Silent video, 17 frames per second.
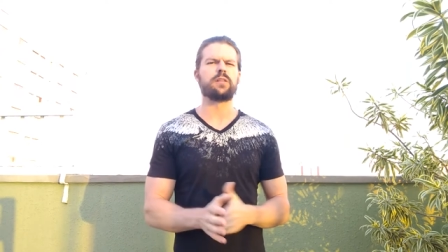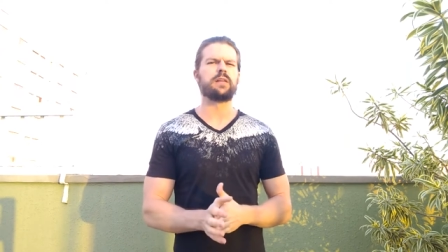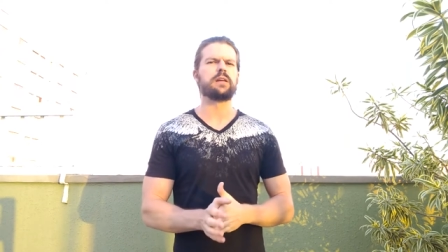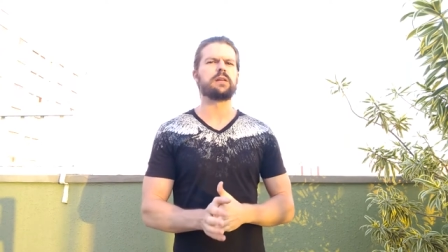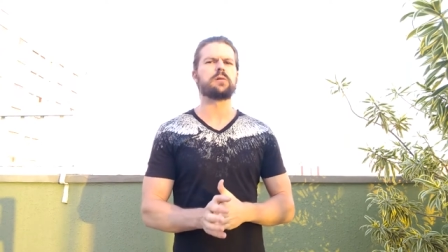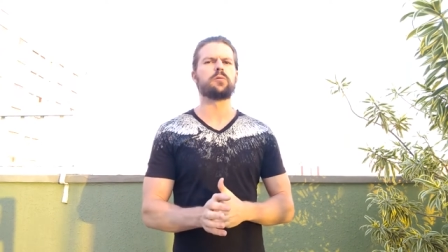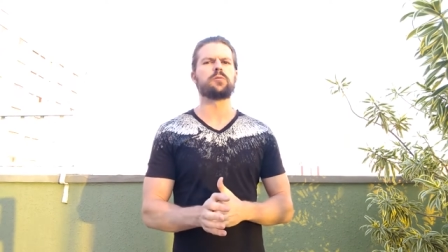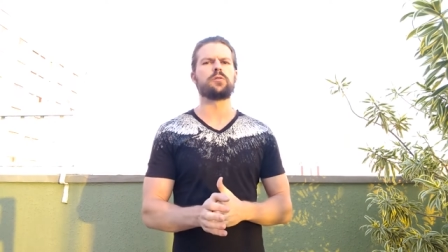
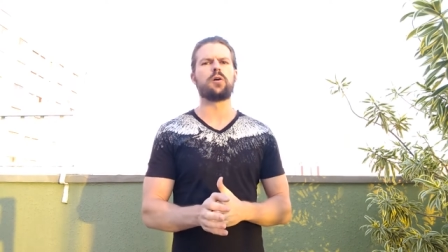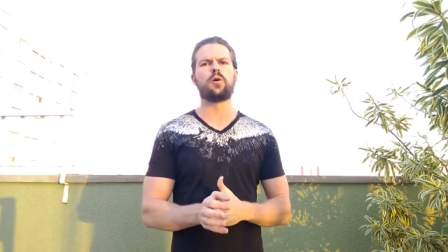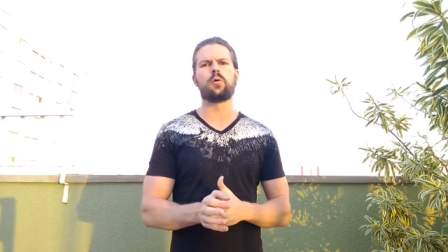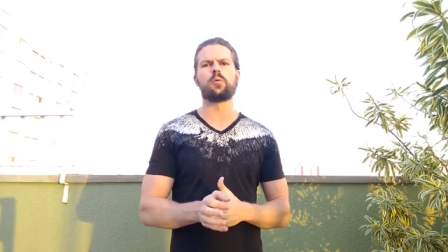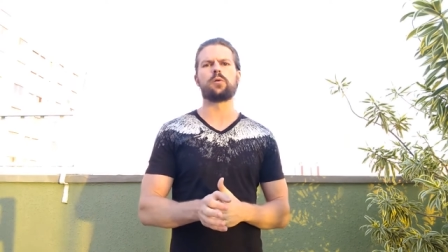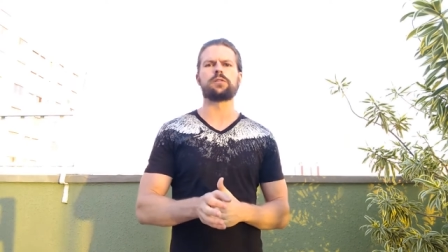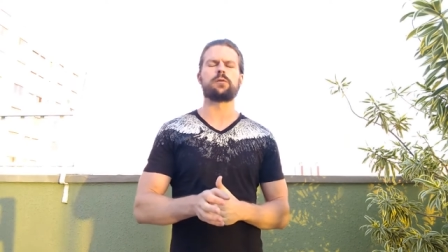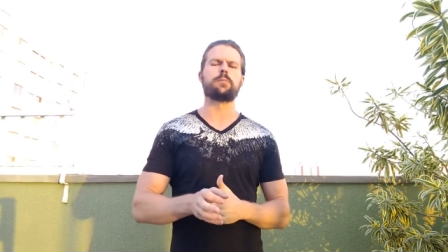They don't know
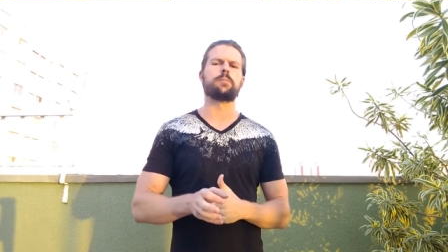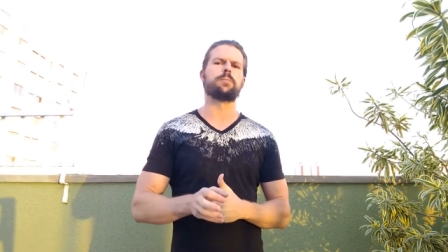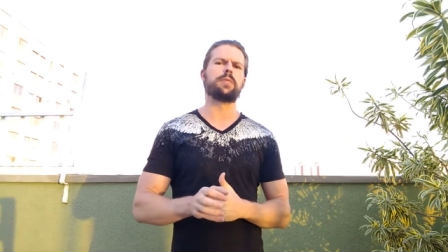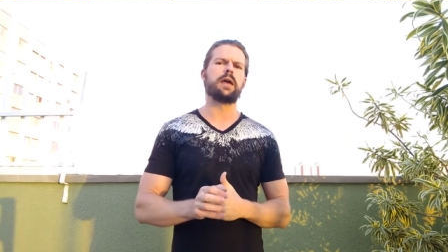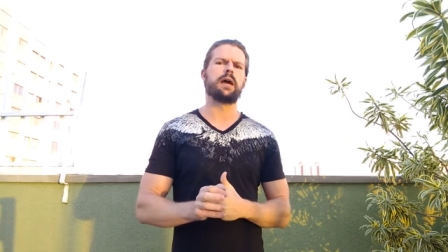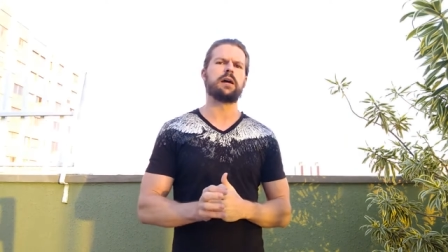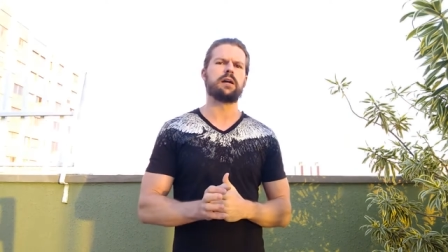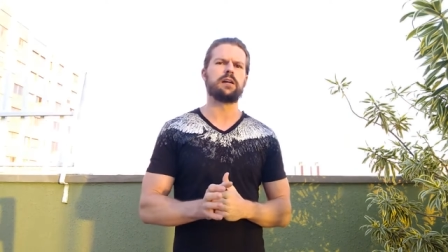what the
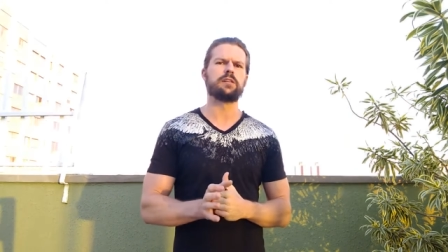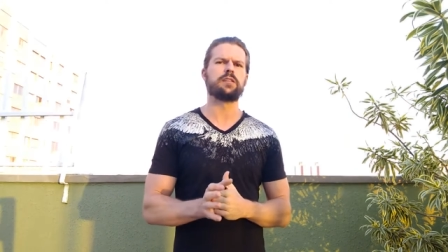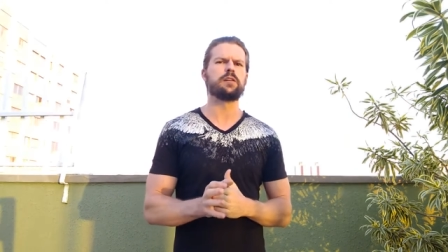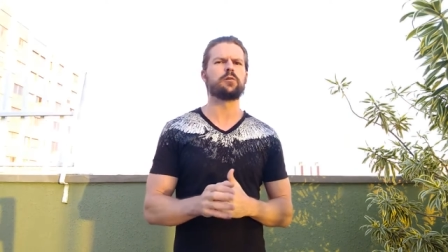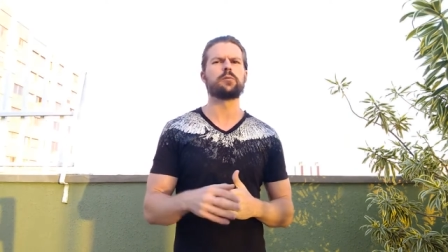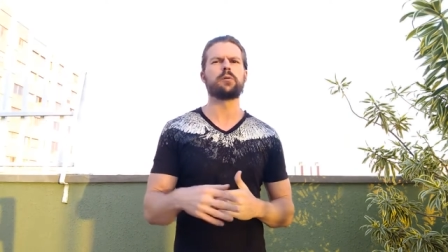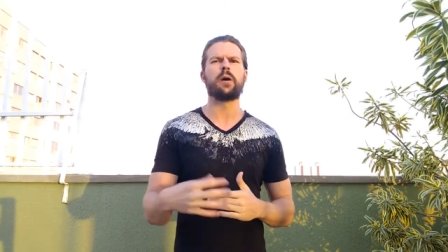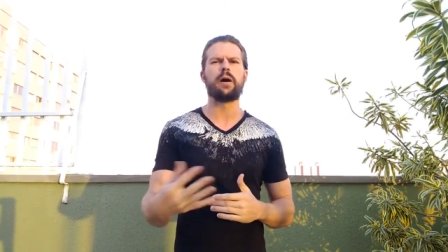eh, they
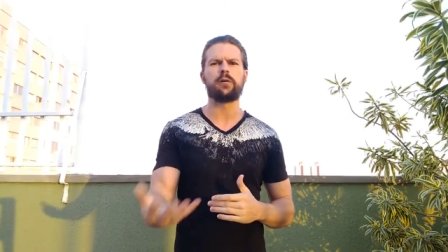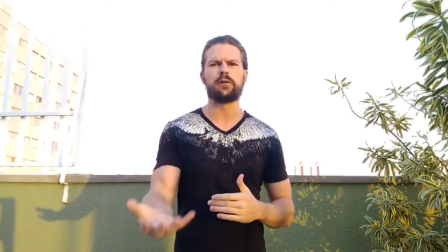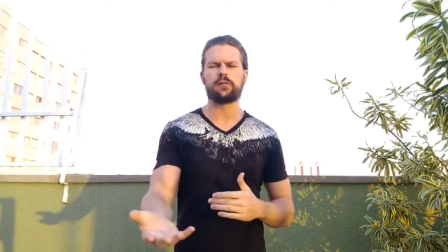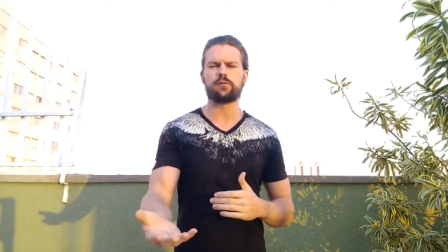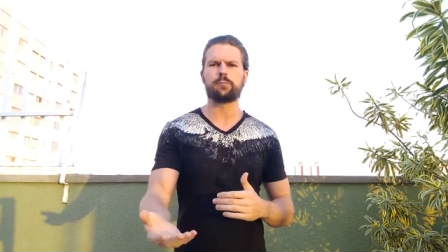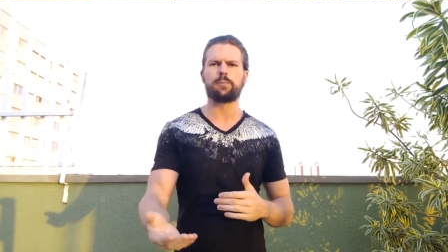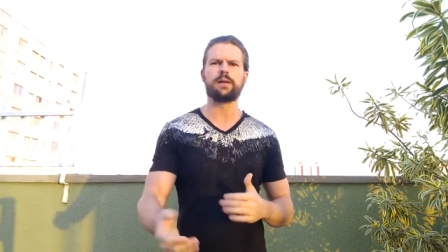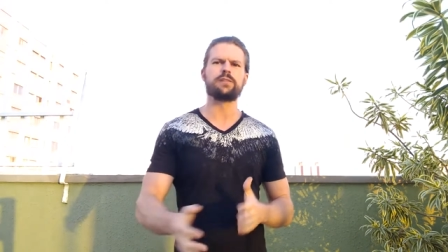don't know how
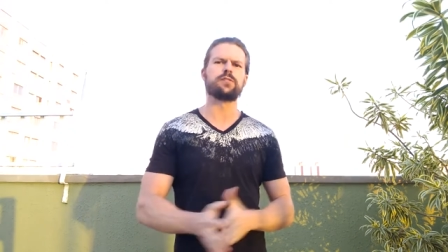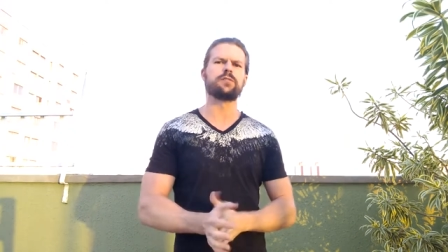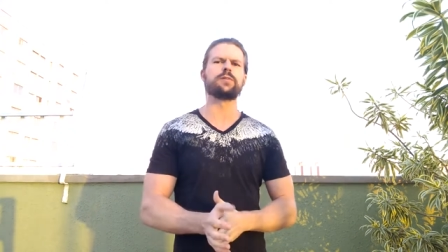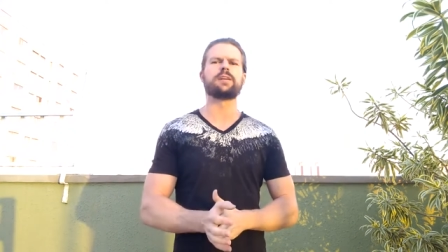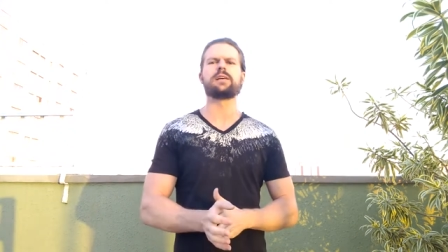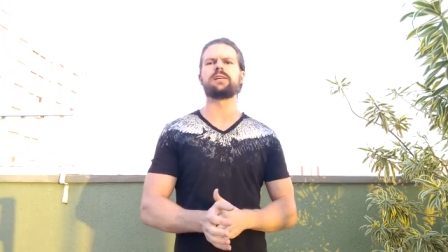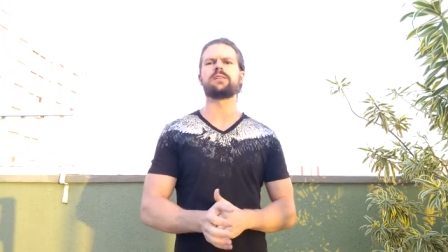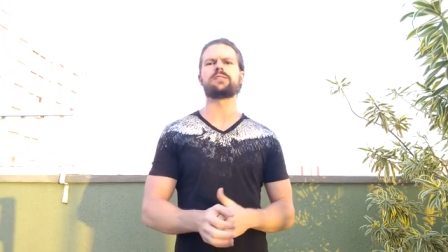expensive
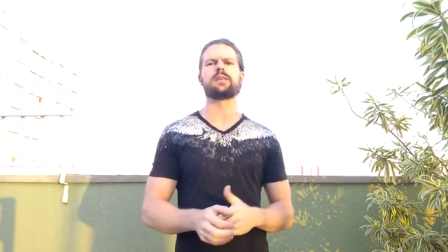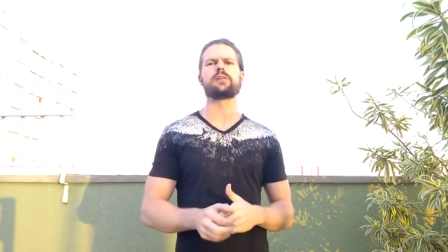it is.